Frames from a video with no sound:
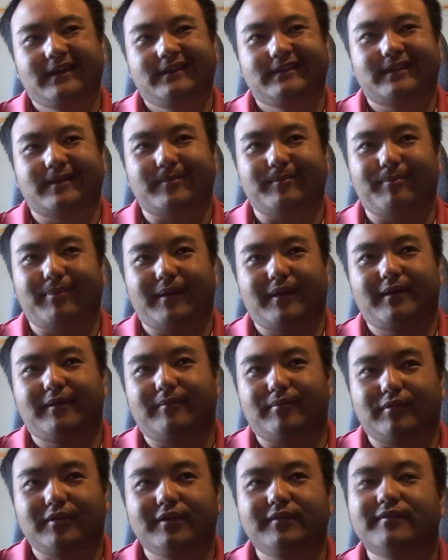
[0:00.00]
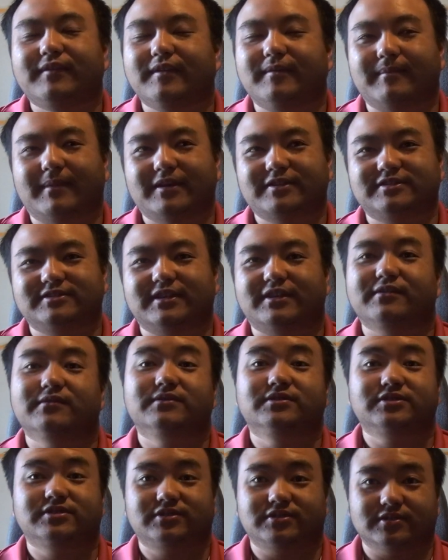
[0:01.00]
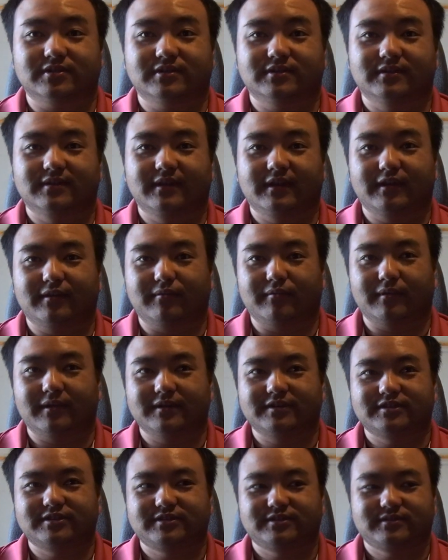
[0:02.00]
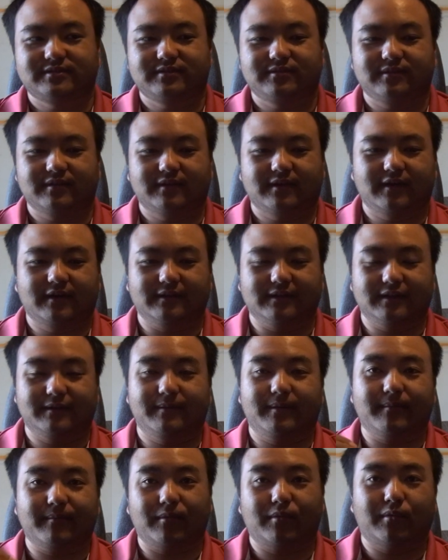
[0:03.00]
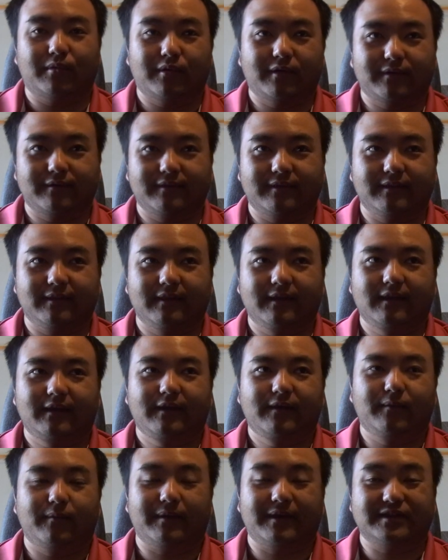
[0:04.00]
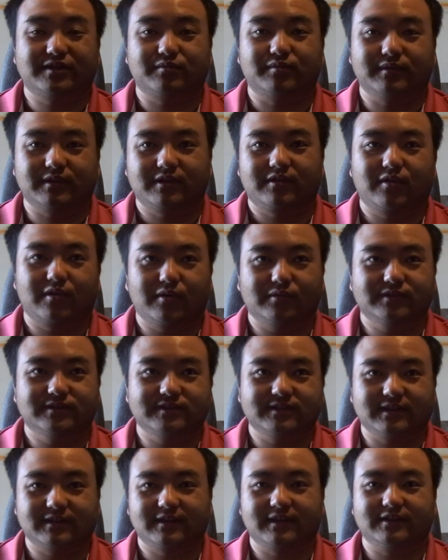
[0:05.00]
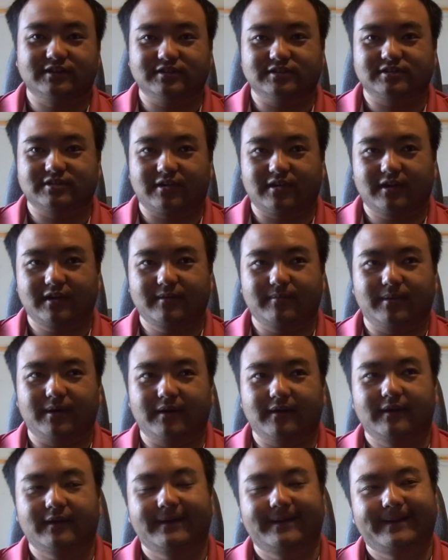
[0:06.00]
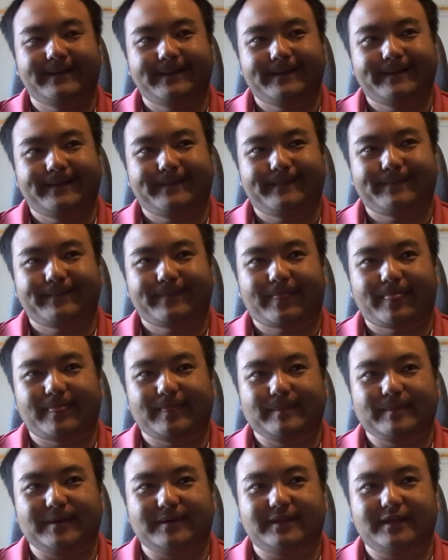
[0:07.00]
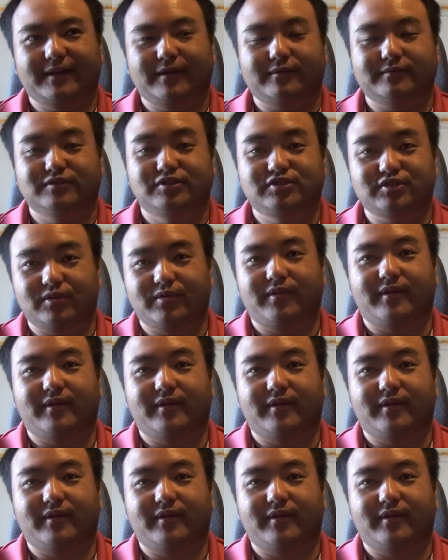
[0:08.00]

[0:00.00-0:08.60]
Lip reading: They briefly mention that you should enrich a little bit more when it's really cold, just to get the engine started, but they don't show